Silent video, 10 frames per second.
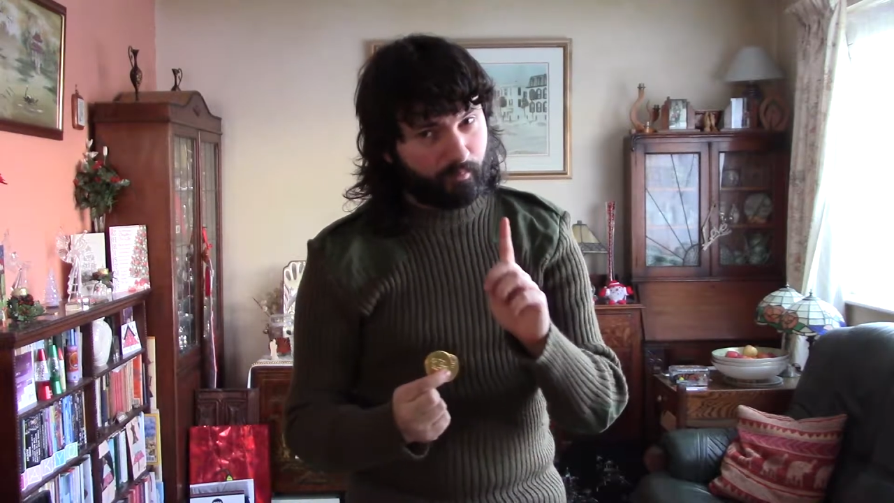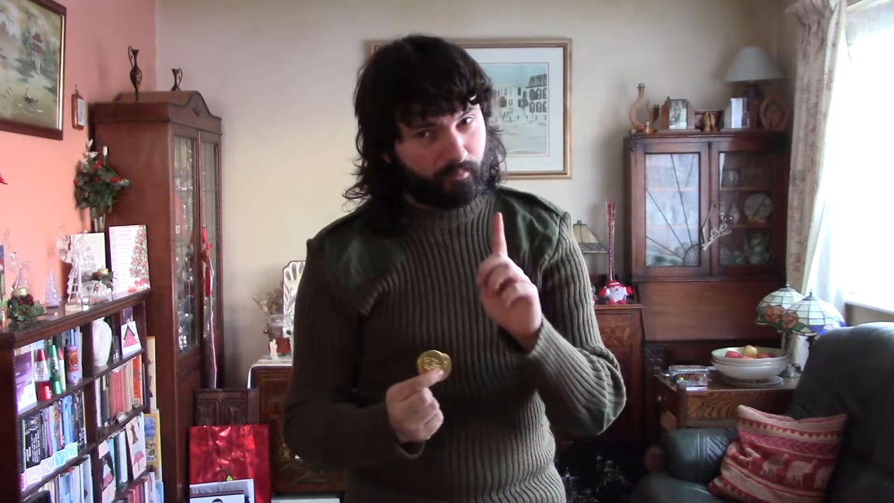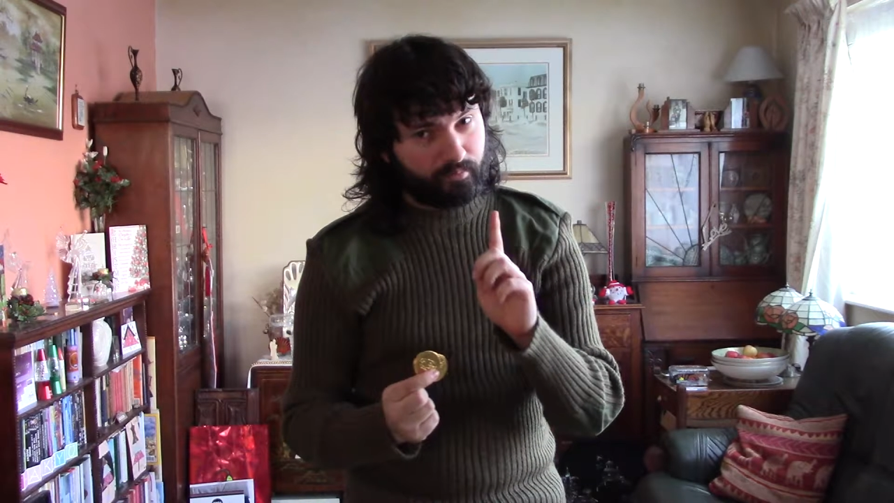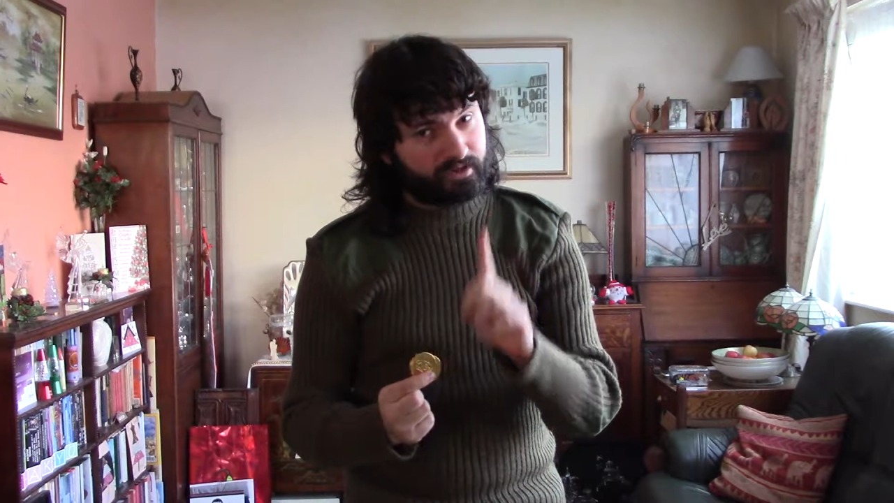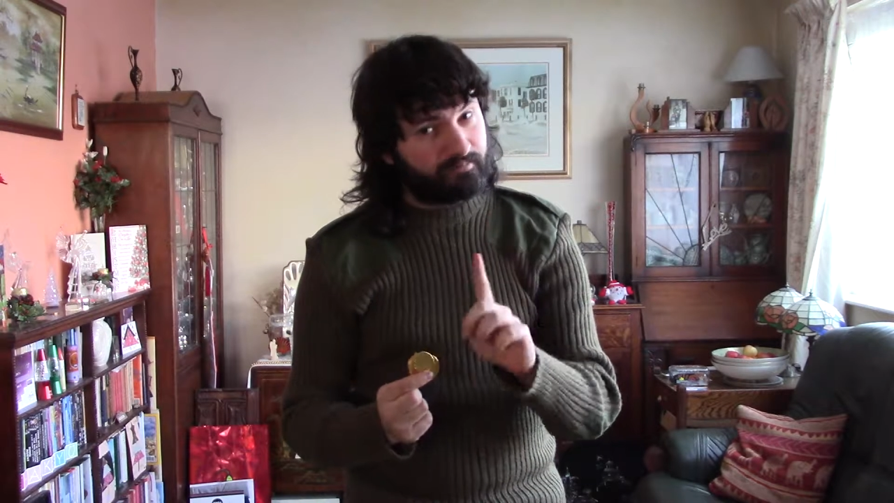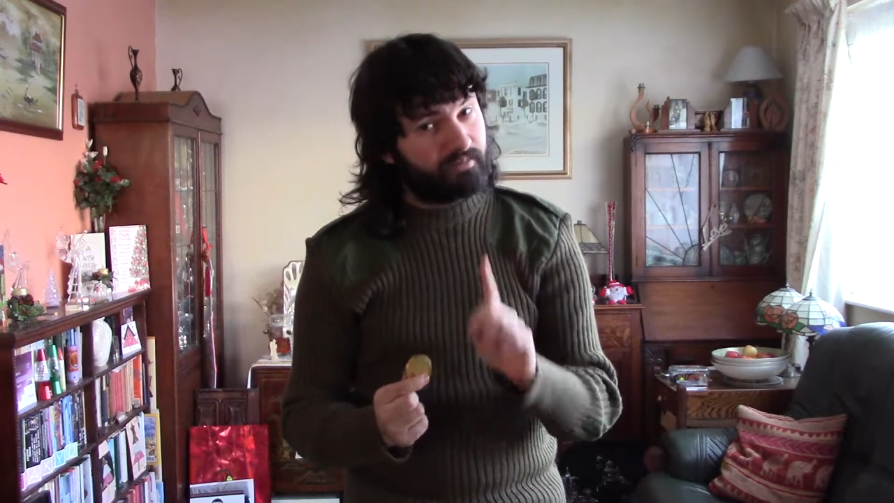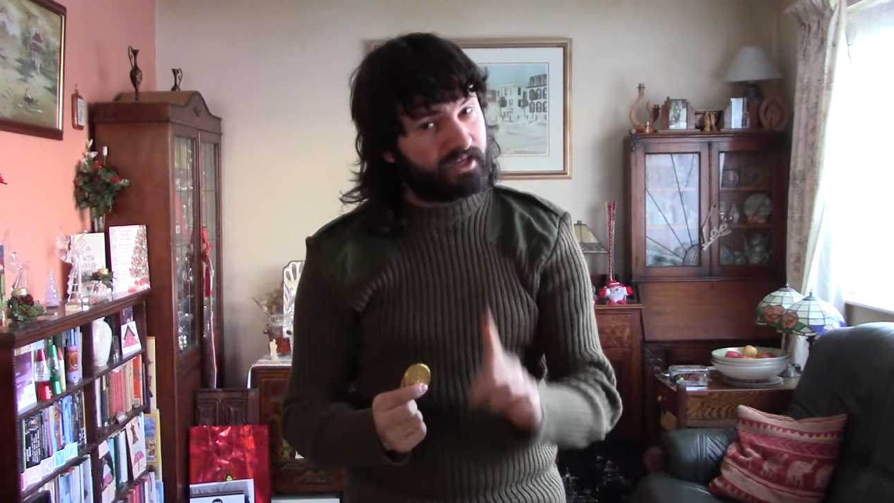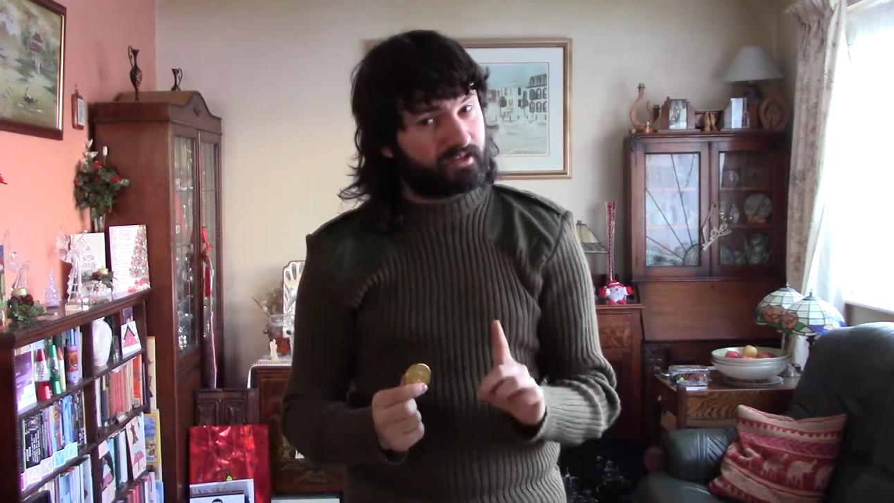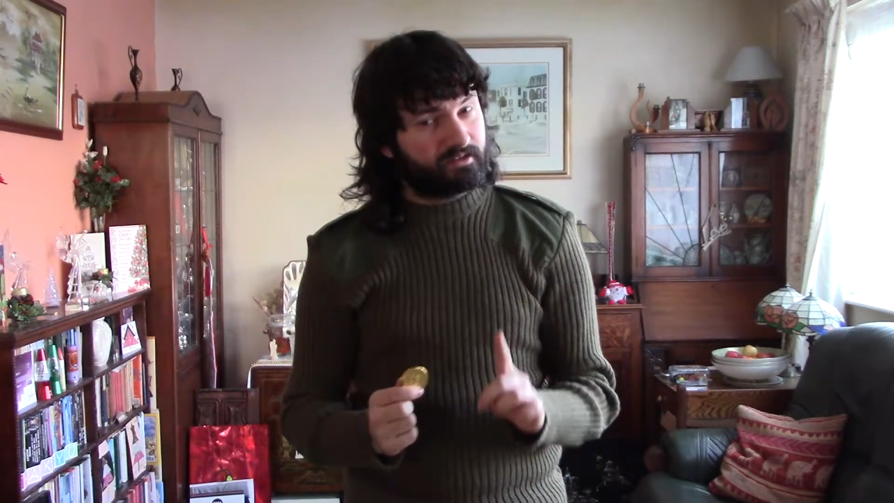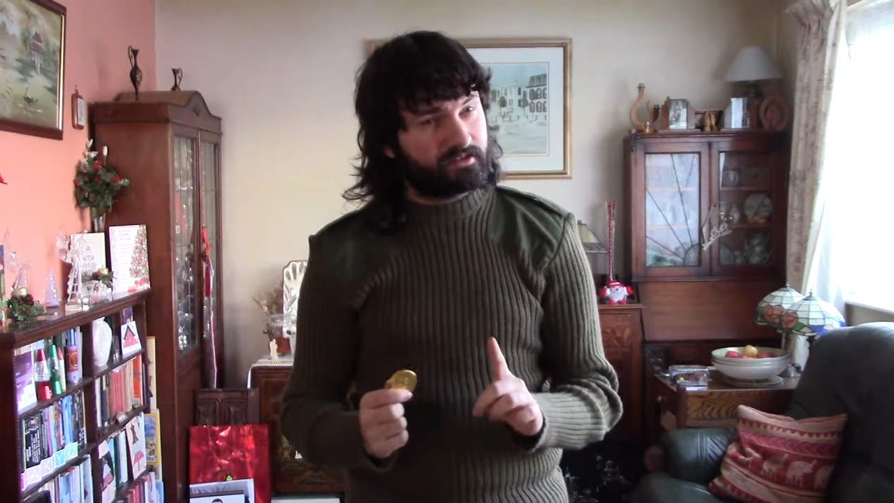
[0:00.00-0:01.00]
But it
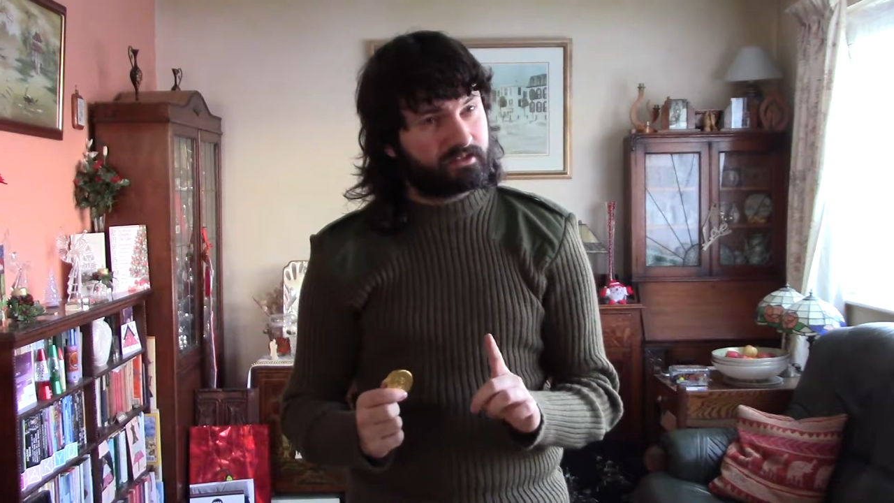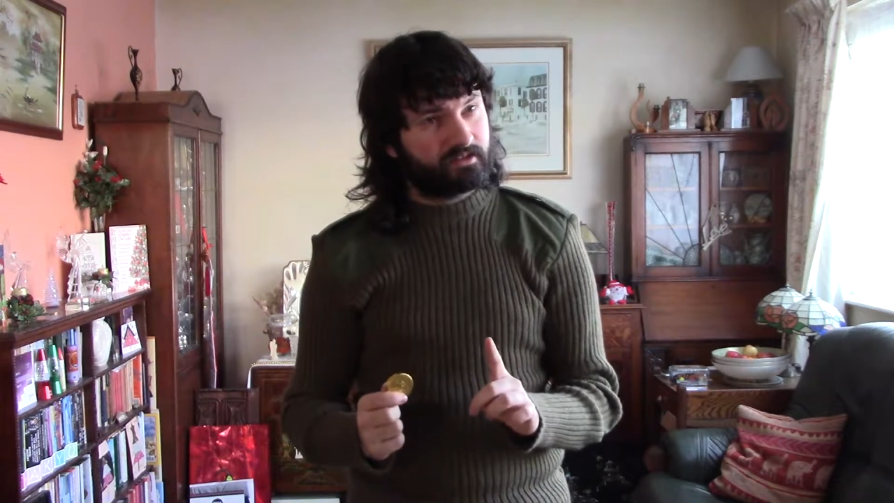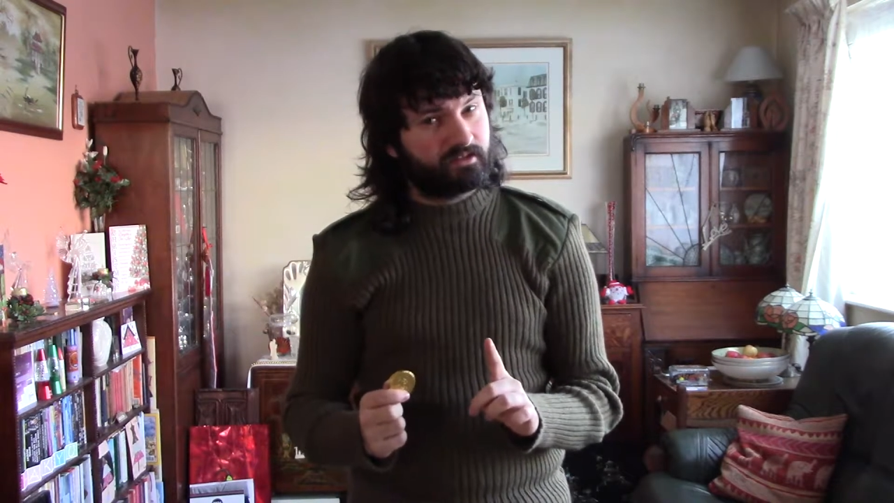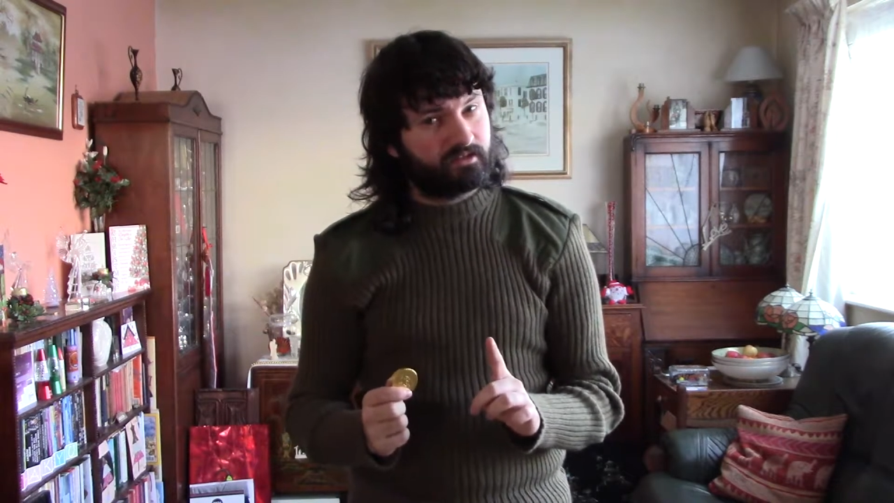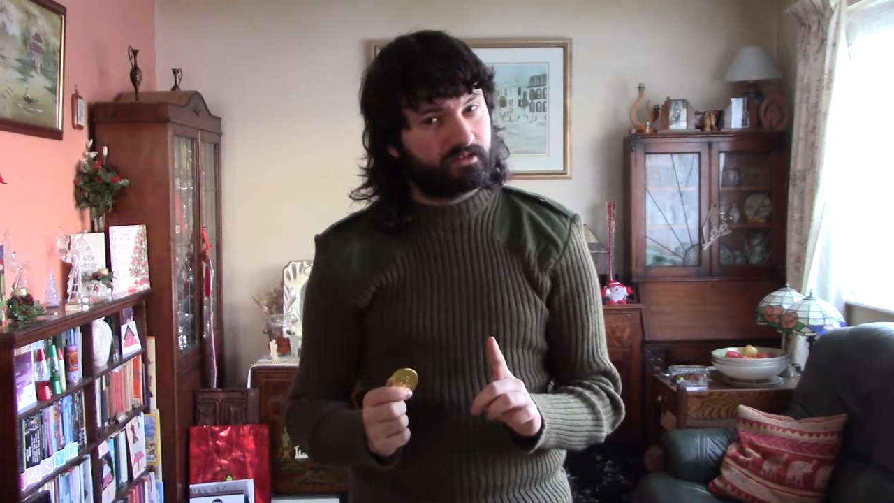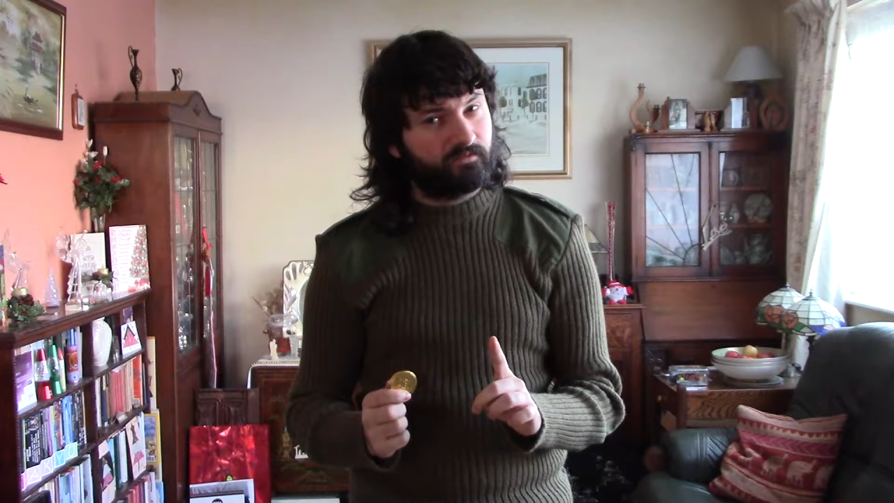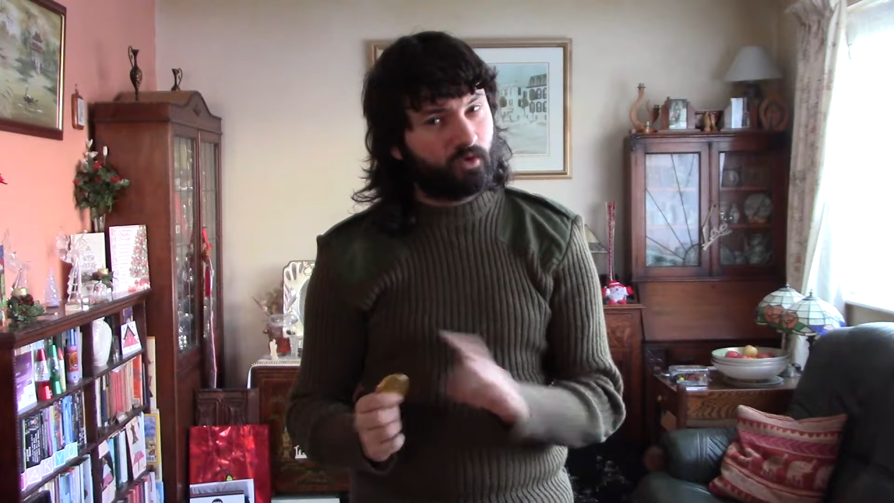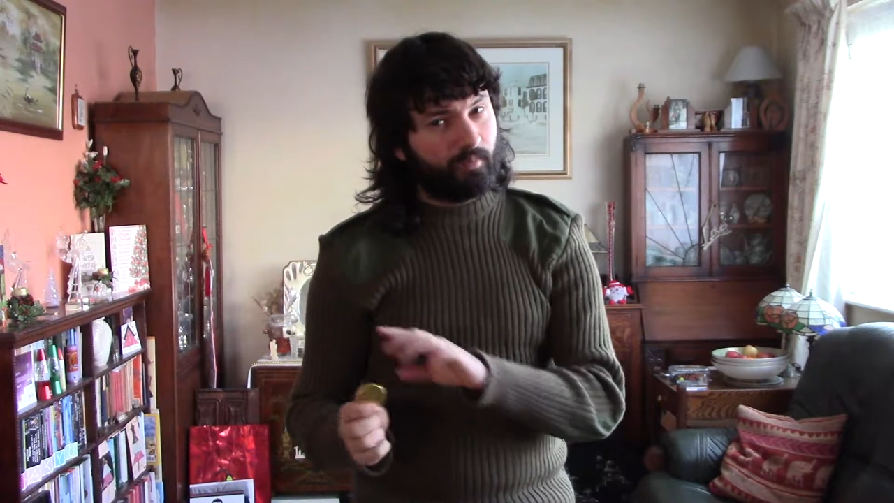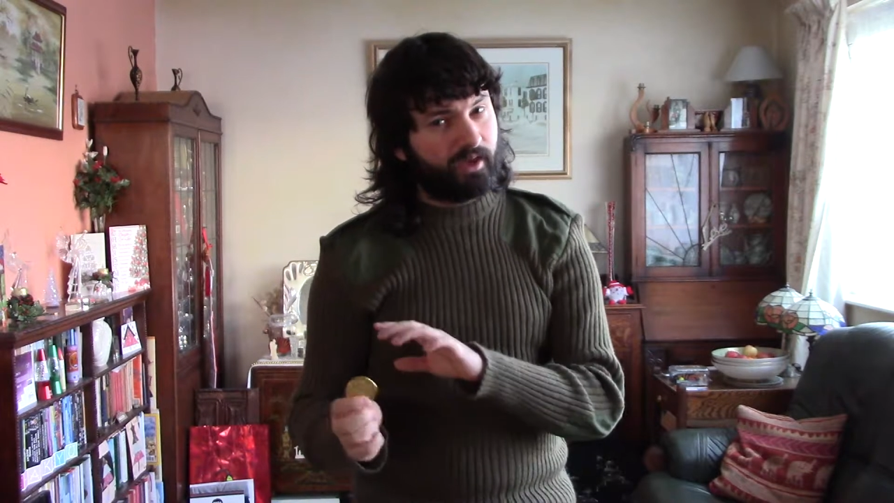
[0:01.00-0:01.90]
means, if you're